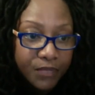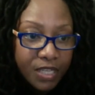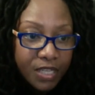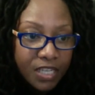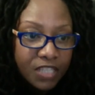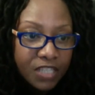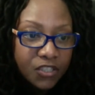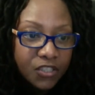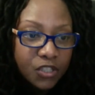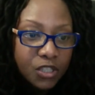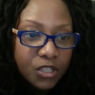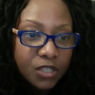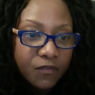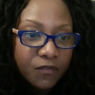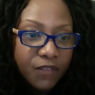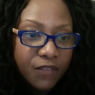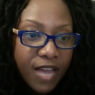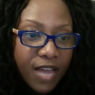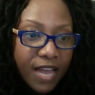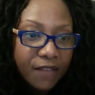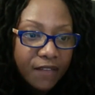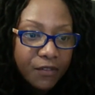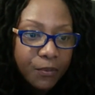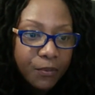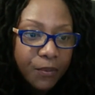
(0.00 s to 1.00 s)
She
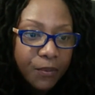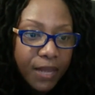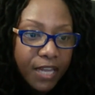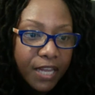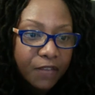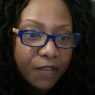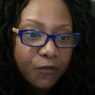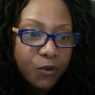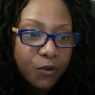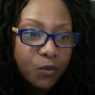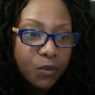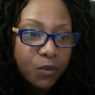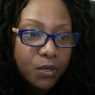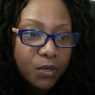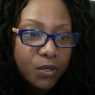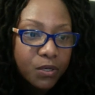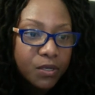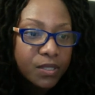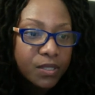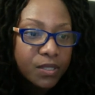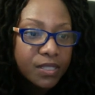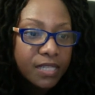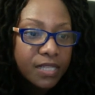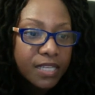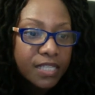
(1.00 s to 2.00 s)
survived the painful
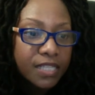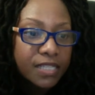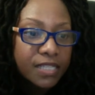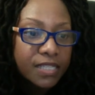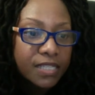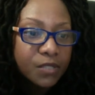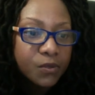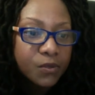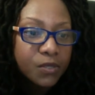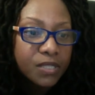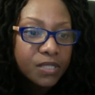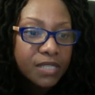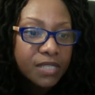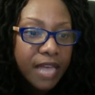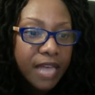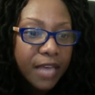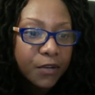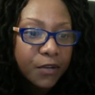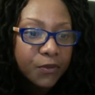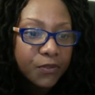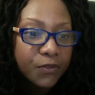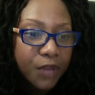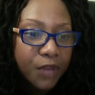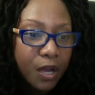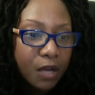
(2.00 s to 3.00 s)
words and
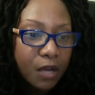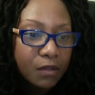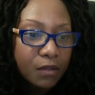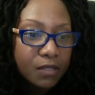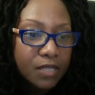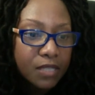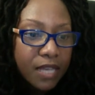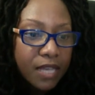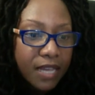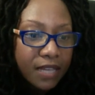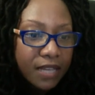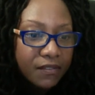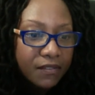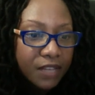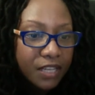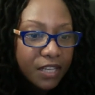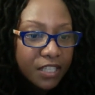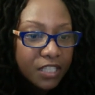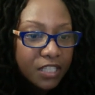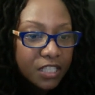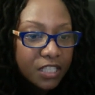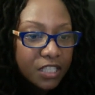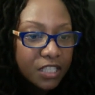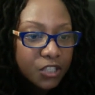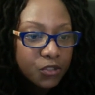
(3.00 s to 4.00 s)
suicidal thoughts that
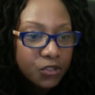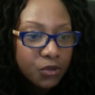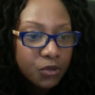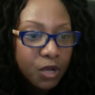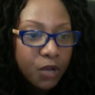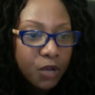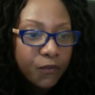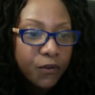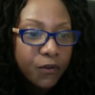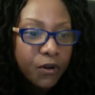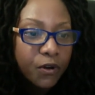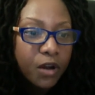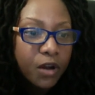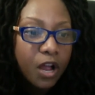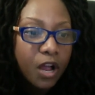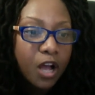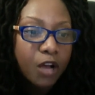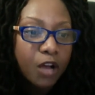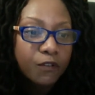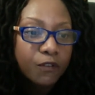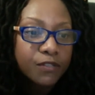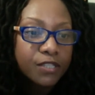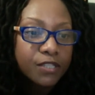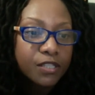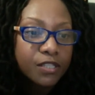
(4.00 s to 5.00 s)
nearly drove her
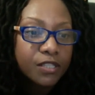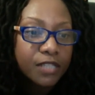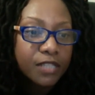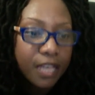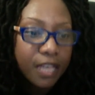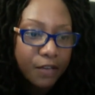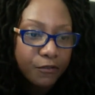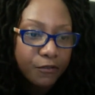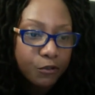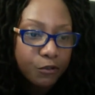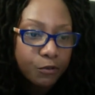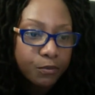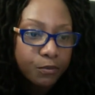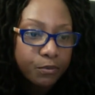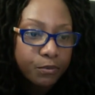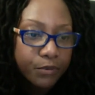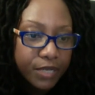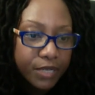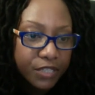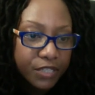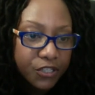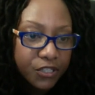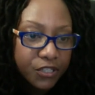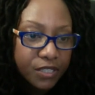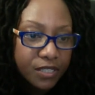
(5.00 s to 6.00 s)
off several
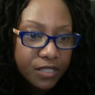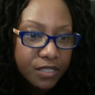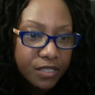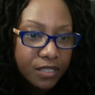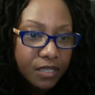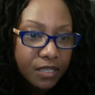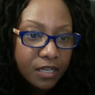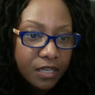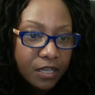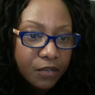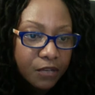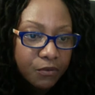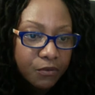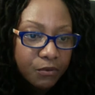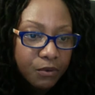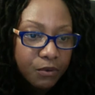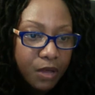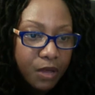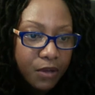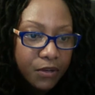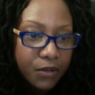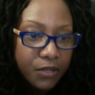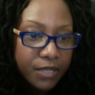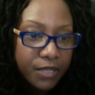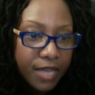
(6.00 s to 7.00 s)
bridges
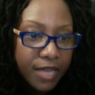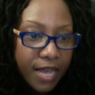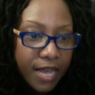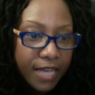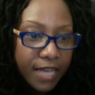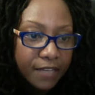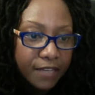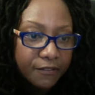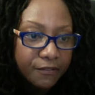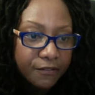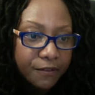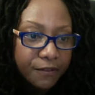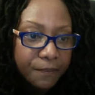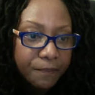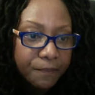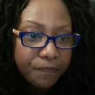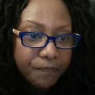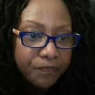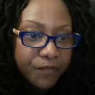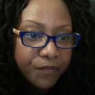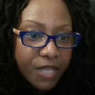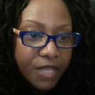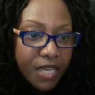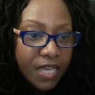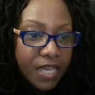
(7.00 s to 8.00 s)
throughout her life.
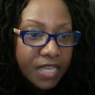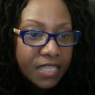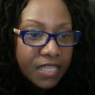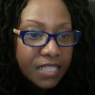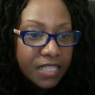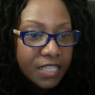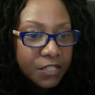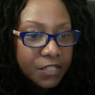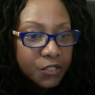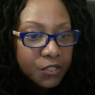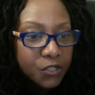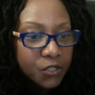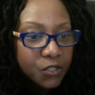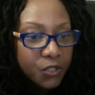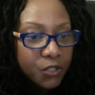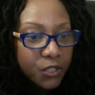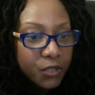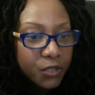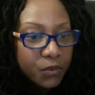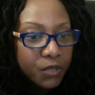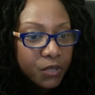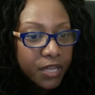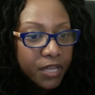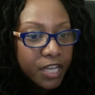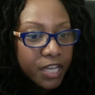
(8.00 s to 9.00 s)
Lynda's story
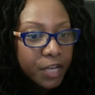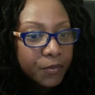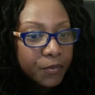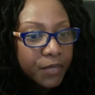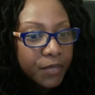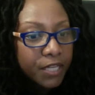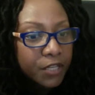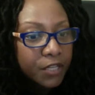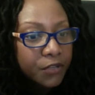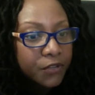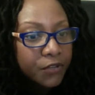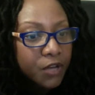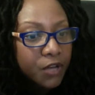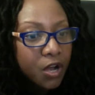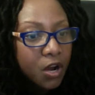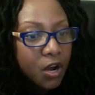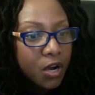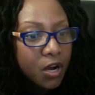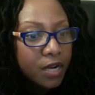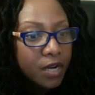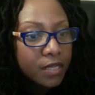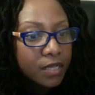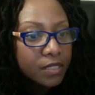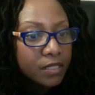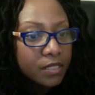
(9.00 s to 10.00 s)
will help heal the
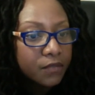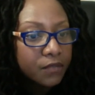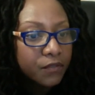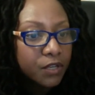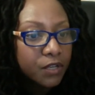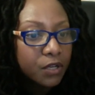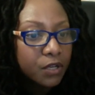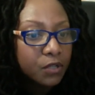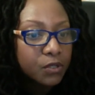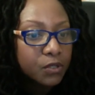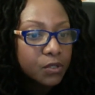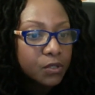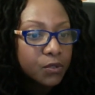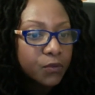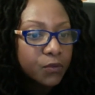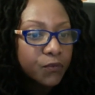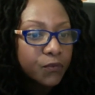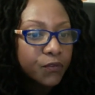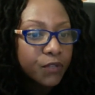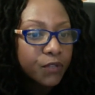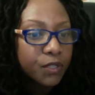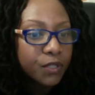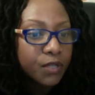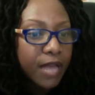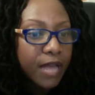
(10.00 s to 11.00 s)
hearts of those who
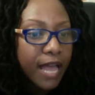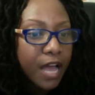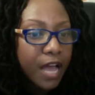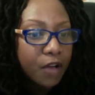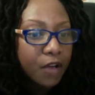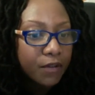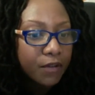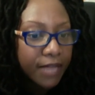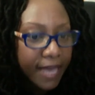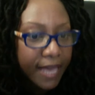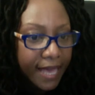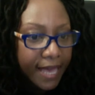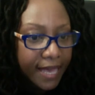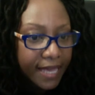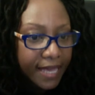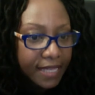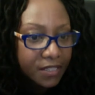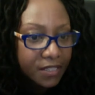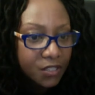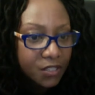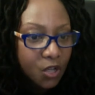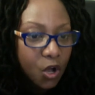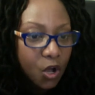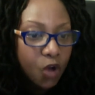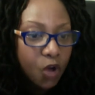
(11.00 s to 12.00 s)
feel
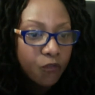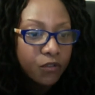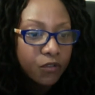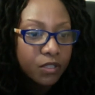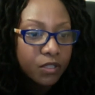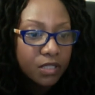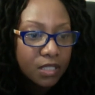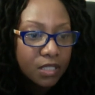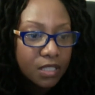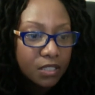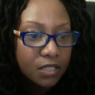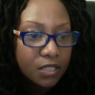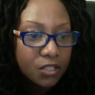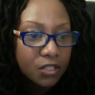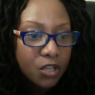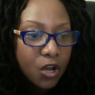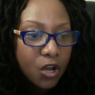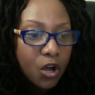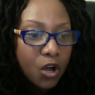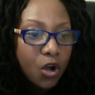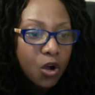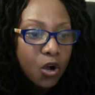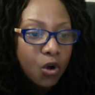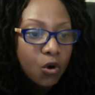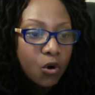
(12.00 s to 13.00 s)
outcast, overlooked,
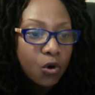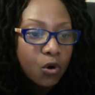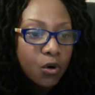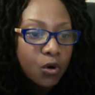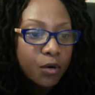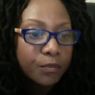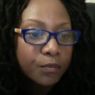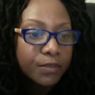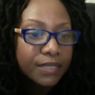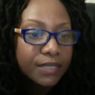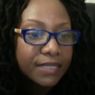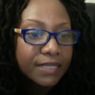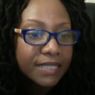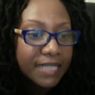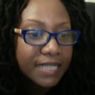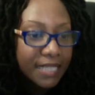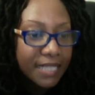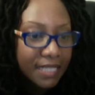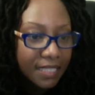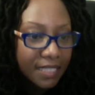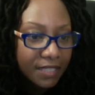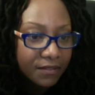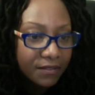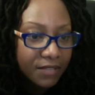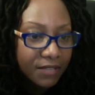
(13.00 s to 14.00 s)
or
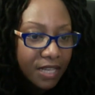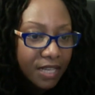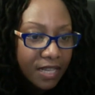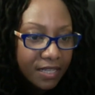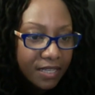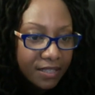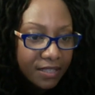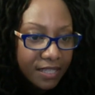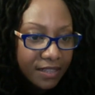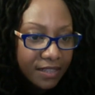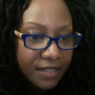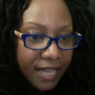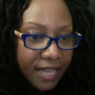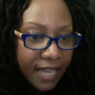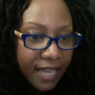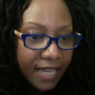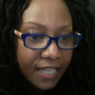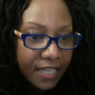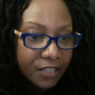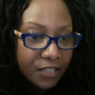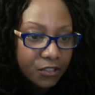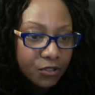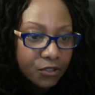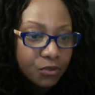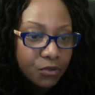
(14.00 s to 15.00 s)
believed that
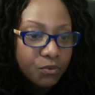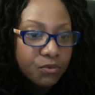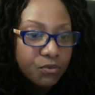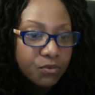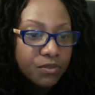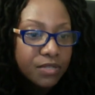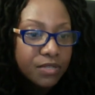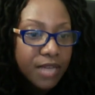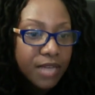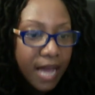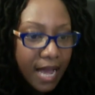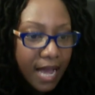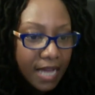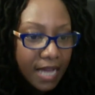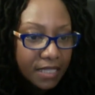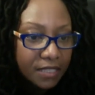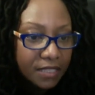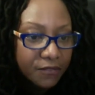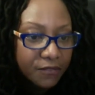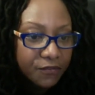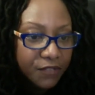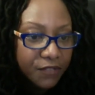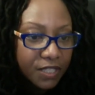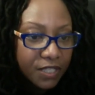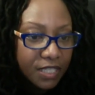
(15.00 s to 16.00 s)
they do not
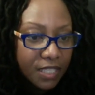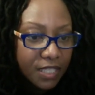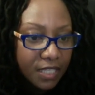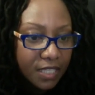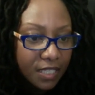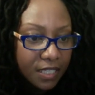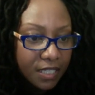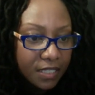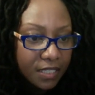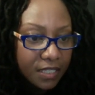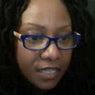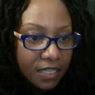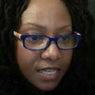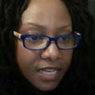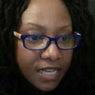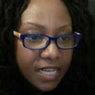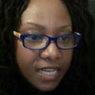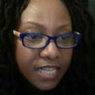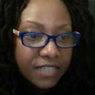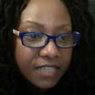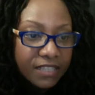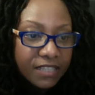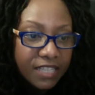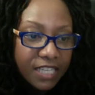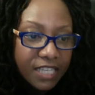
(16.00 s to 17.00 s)
fit in.
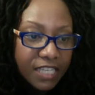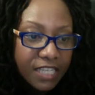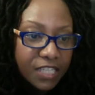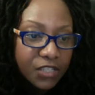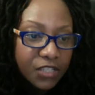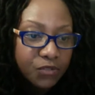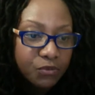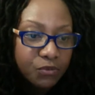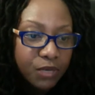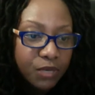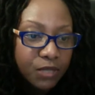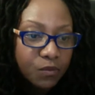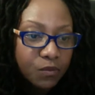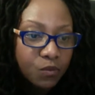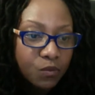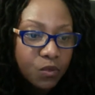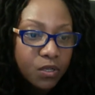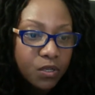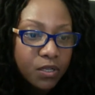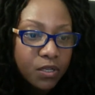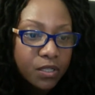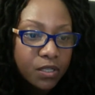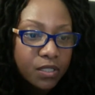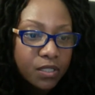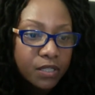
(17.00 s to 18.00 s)
These written
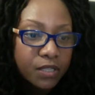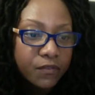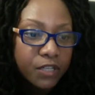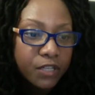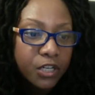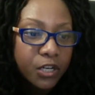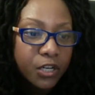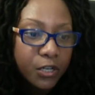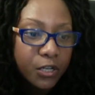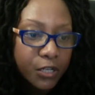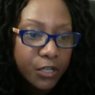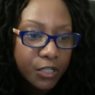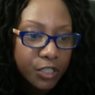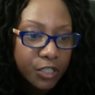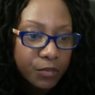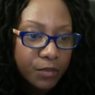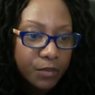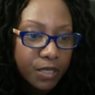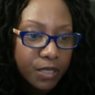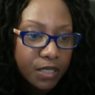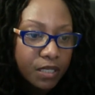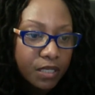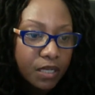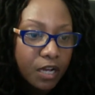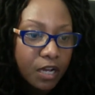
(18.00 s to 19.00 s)
words of
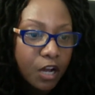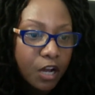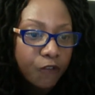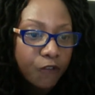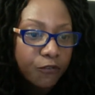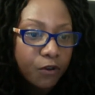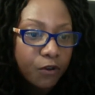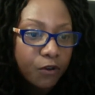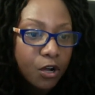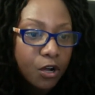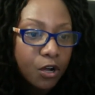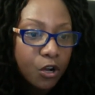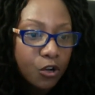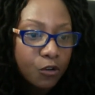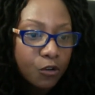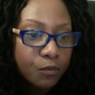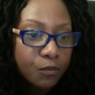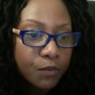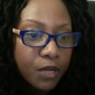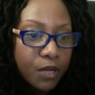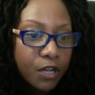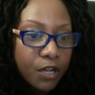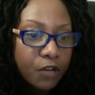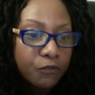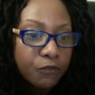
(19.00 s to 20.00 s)
encouragement offer hope,
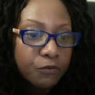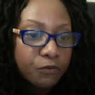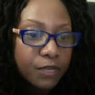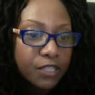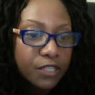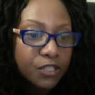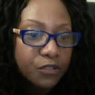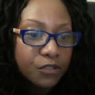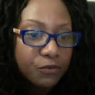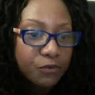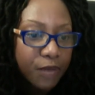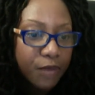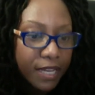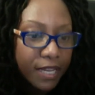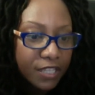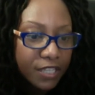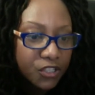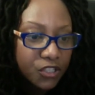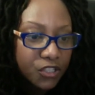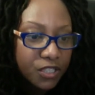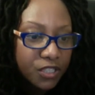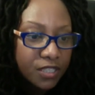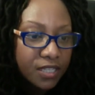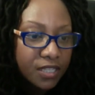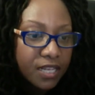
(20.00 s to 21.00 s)

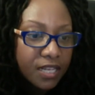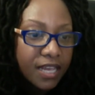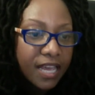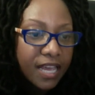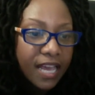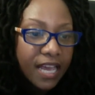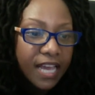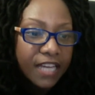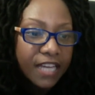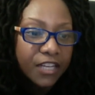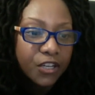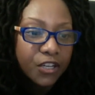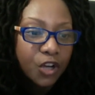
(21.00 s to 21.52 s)
restoration, and an